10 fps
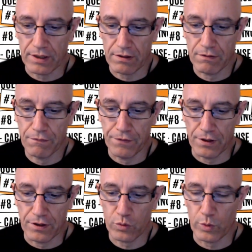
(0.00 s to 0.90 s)

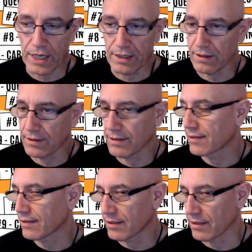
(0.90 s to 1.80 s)
first one is the
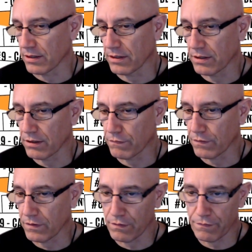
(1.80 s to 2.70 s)
Sicilian defense,
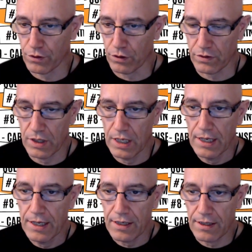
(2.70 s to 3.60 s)
of course.
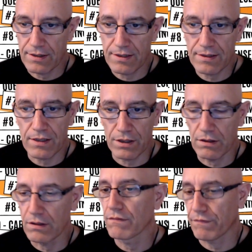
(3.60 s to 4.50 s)
It's
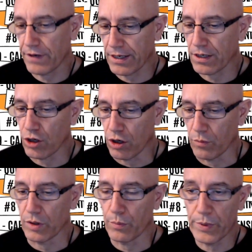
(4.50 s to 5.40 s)
still very common,
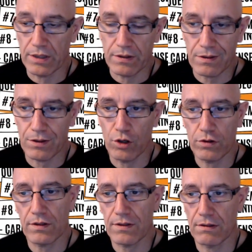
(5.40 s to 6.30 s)
but
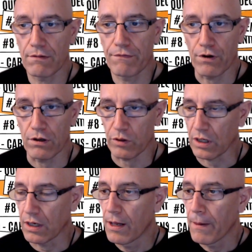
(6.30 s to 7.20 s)
notice the following.
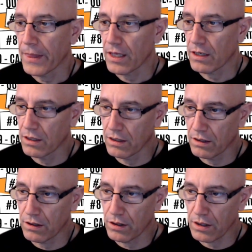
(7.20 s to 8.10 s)

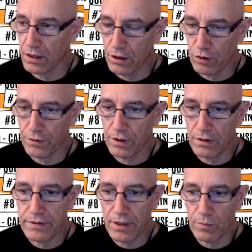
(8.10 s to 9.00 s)
In overall
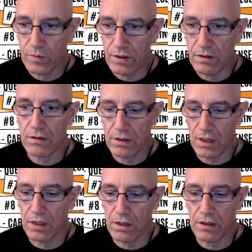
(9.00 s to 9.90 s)
teams,
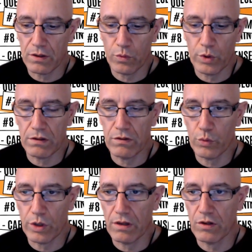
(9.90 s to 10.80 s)
they went
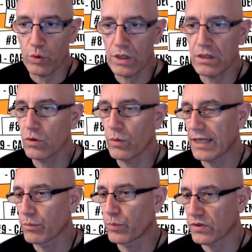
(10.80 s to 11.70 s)
with
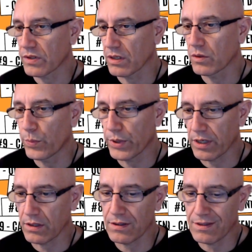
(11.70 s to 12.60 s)
21%
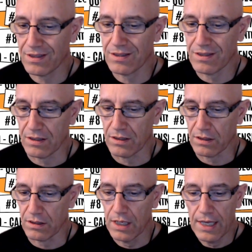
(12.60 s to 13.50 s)
playing the Sicilian,
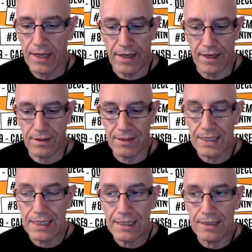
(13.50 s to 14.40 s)
and the
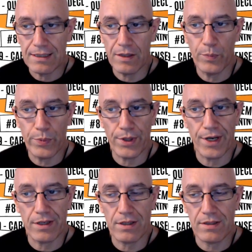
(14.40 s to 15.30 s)
India
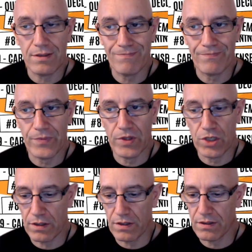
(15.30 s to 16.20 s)
players
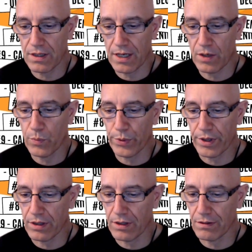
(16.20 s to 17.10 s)
just are
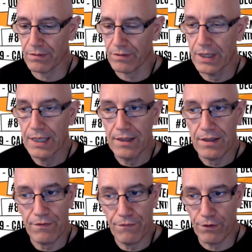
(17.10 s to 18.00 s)
playing
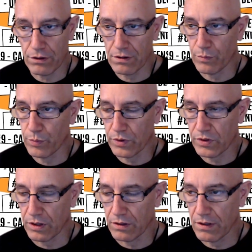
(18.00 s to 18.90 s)

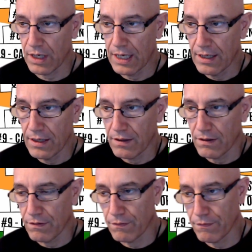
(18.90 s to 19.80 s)
40%.
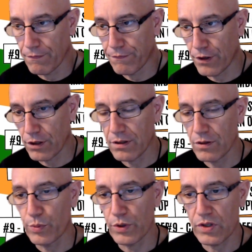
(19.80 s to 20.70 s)

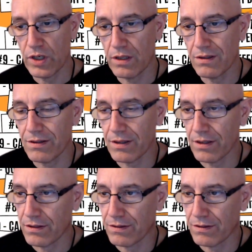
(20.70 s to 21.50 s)
14%, it's